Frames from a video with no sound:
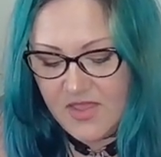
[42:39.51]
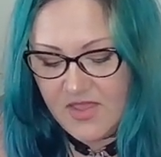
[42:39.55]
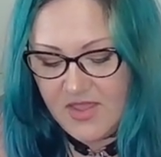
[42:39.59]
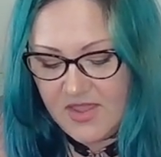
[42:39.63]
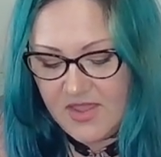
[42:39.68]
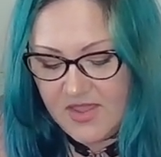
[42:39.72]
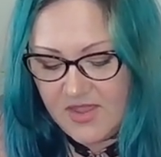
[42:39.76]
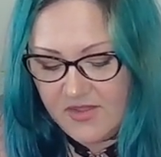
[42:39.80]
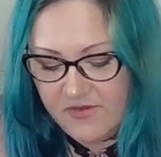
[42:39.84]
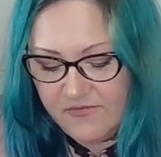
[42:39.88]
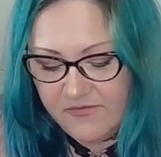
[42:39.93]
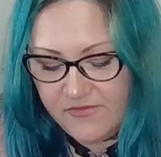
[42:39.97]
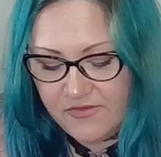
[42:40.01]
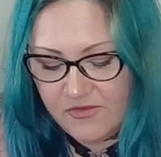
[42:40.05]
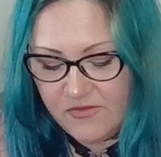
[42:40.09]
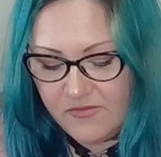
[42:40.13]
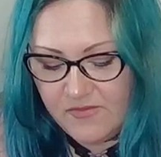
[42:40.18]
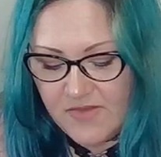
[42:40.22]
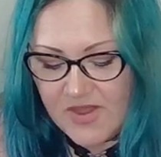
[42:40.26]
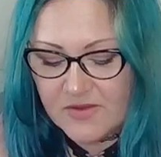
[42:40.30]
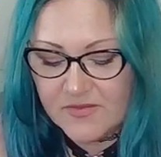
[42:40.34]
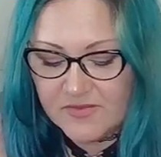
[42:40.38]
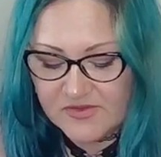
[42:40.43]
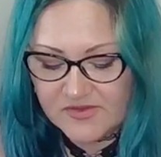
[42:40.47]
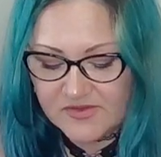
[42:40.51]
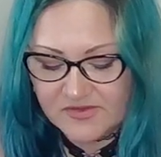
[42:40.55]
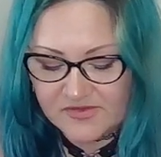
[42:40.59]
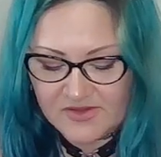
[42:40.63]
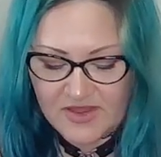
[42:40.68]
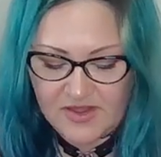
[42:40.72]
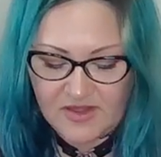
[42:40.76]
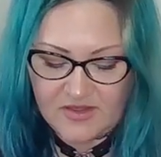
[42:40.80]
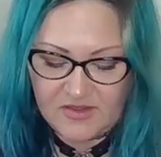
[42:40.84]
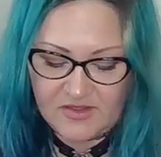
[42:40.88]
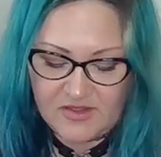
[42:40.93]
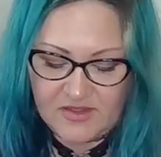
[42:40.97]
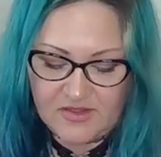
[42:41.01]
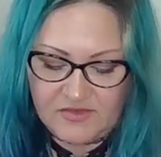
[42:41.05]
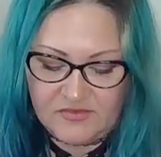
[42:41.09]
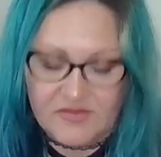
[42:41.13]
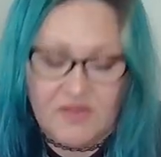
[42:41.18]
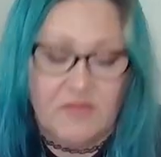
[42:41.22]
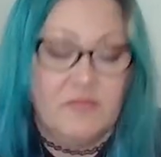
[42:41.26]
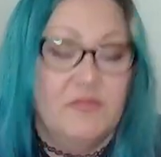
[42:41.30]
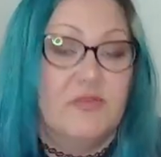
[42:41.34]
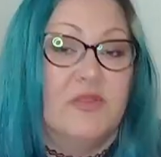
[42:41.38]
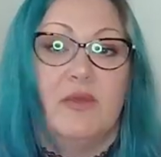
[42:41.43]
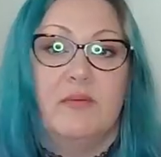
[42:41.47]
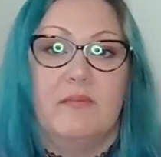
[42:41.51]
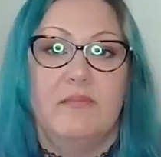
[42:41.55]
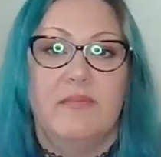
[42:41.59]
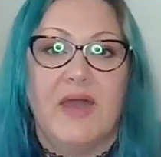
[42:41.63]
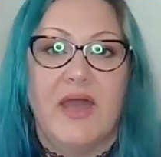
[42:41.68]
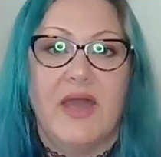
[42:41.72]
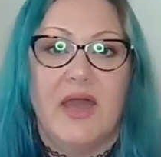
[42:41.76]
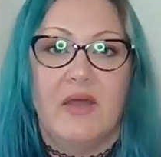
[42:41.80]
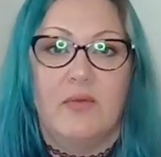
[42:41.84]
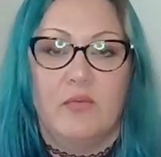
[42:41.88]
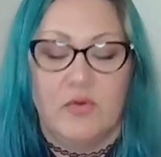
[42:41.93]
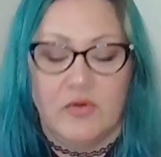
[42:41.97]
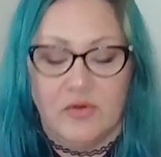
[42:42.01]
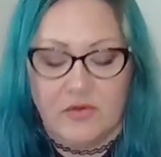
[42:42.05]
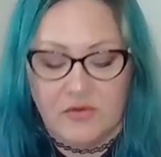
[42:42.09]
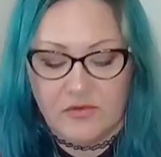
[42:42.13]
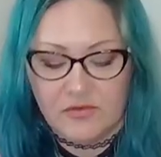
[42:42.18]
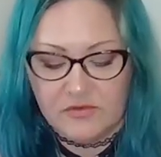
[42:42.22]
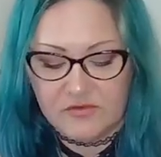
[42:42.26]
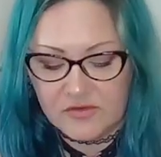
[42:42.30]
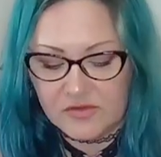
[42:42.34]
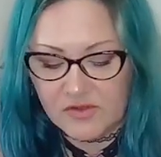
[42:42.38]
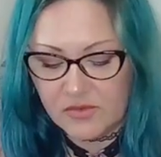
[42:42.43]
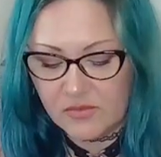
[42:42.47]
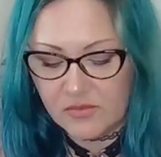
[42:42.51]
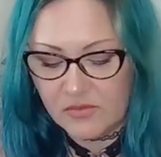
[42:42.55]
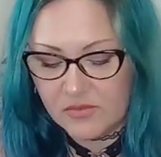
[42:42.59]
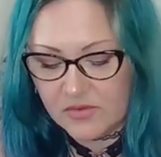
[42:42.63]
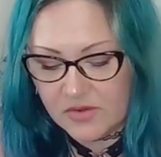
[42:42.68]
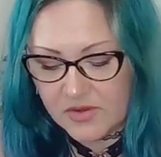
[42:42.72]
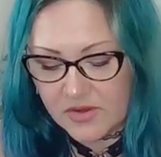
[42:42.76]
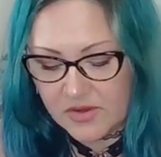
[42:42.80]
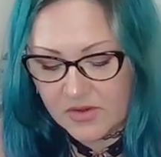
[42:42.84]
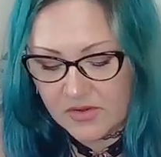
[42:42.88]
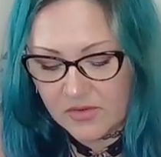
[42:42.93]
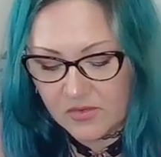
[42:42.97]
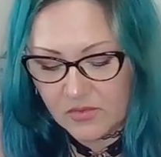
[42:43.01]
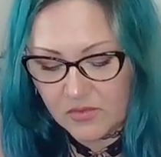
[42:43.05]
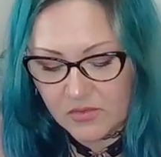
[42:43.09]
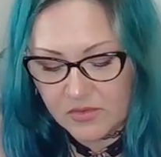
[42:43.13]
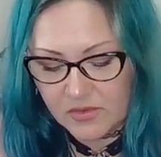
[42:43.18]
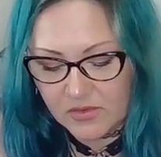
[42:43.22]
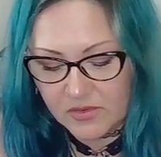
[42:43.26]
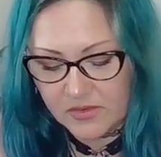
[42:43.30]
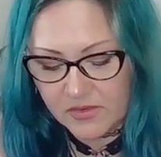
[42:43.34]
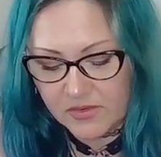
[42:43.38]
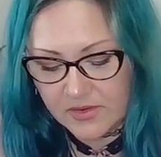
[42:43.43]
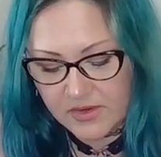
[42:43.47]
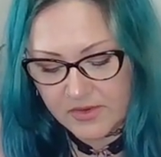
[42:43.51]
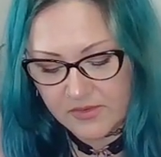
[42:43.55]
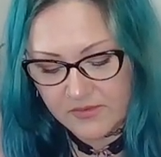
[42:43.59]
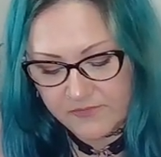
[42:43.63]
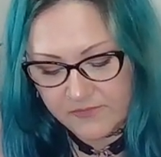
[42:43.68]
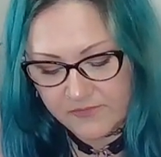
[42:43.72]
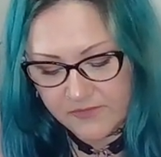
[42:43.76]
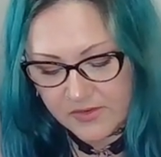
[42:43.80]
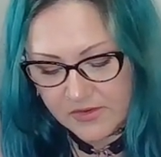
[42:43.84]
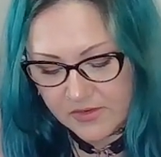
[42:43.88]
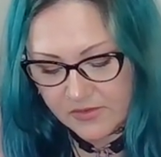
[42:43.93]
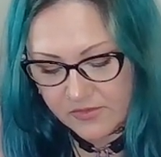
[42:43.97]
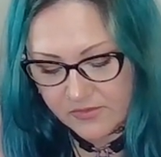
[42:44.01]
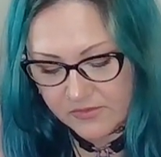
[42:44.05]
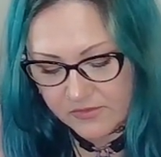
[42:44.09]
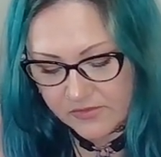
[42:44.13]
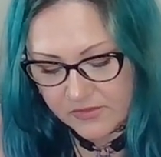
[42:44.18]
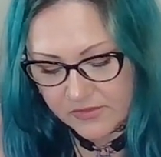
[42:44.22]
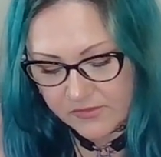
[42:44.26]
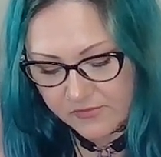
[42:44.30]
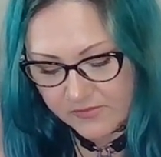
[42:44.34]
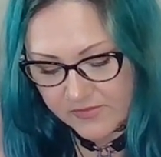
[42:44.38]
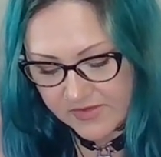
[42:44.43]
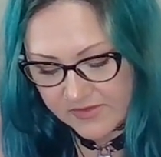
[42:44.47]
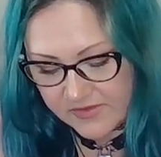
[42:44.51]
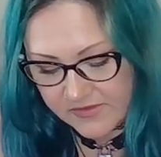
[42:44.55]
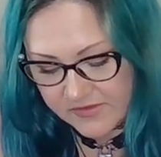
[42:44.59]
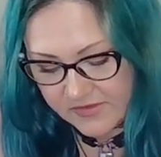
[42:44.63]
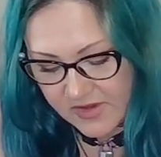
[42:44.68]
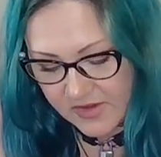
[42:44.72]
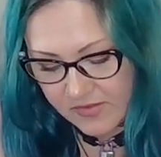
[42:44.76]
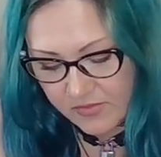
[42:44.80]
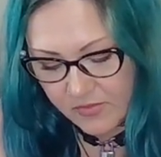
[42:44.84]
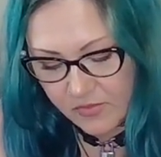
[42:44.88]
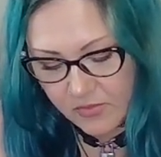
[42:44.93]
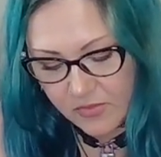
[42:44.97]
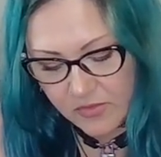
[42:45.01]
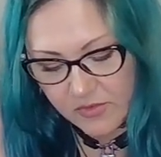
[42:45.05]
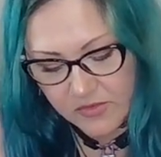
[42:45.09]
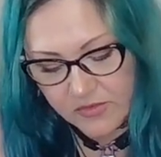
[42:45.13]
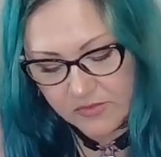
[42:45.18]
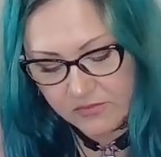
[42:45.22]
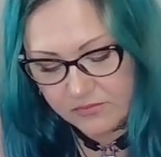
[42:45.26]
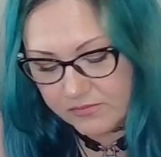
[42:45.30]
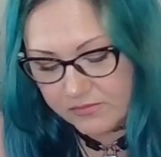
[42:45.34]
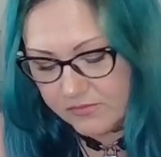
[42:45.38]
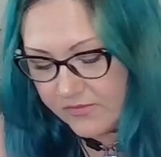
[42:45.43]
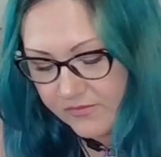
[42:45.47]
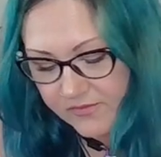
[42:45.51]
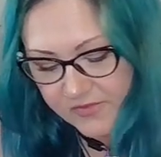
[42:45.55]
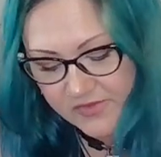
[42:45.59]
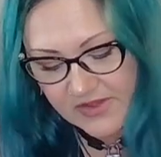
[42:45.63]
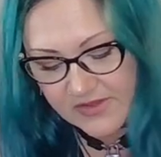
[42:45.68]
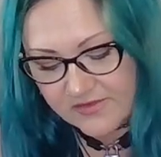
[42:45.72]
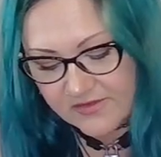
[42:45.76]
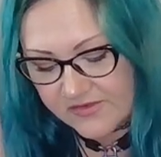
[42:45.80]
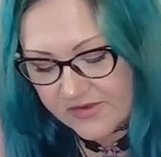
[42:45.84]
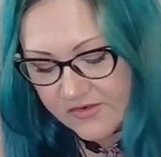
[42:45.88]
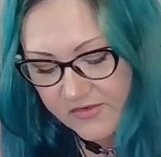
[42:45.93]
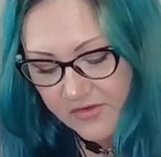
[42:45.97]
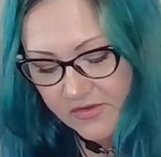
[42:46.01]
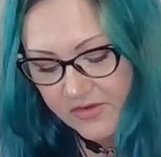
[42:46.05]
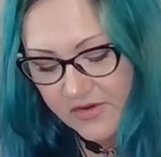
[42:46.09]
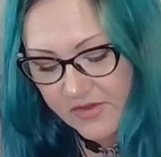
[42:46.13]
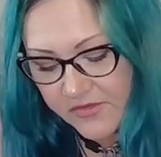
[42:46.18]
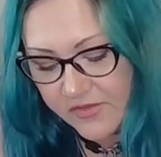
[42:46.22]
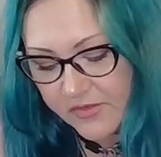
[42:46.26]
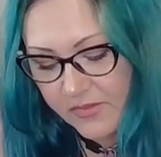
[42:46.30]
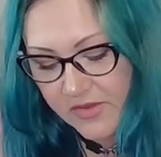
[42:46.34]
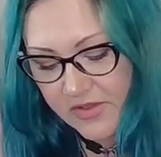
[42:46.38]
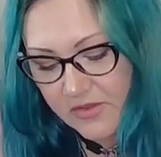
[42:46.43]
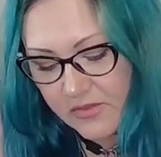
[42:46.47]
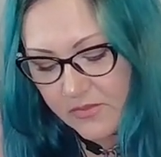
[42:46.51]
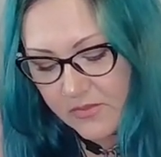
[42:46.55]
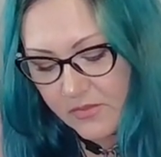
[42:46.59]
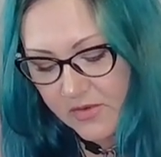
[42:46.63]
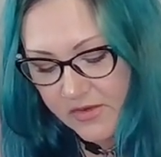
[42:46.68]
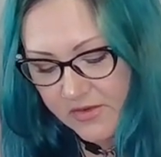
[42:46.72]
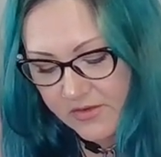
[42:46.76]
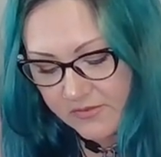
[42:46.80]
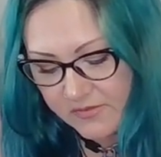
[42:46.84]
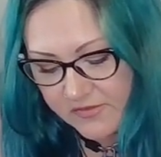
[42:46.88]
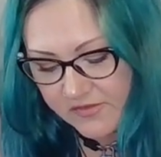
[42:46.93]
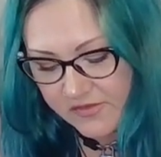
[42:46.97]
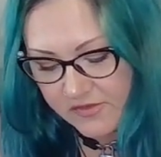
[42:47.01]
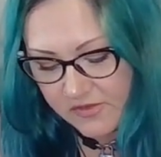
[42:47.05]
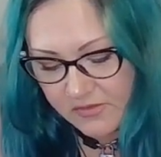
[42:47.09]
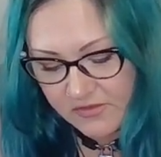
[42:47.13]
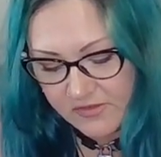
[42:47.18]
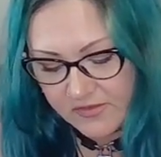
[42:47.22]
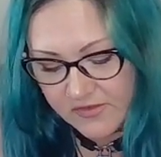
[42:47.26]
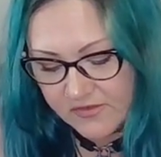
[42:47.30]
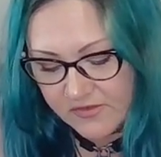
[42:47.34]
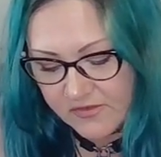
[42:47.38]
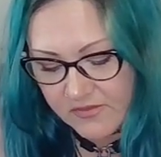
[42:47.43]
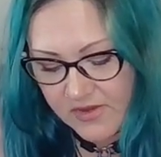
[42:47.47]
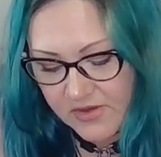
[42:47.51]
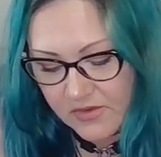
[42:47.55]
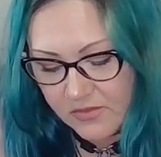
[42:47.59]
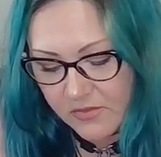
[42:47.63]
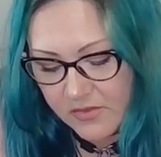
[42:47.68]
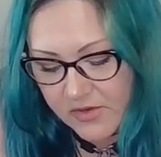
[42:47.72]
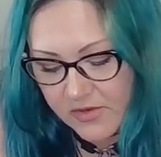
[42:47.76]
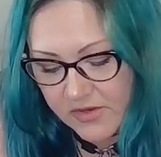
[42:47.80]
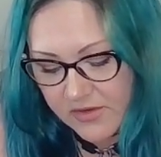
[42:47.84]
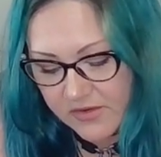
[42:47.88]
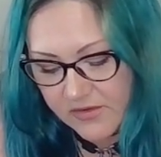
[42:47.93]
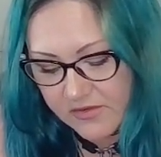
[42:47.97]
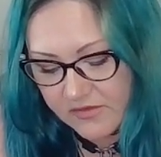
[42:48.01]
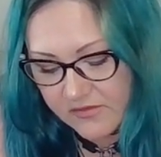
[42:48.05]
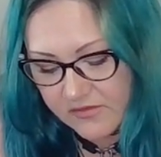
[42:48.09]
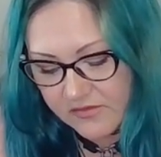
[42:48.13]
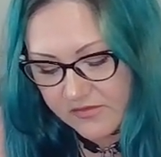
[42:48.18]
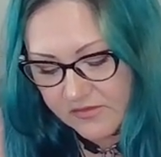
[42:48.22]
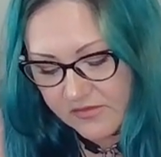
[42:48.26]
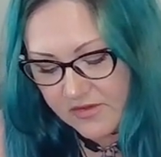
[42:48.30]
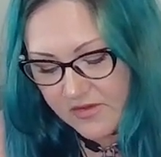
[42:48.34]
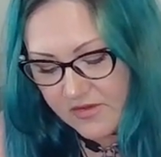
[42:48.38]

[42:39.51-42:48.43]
if you made a mistake, if something bad were to go on, or if you've messed up, or things didn't turn out the way you wanted them to, it doesn't matter what it is.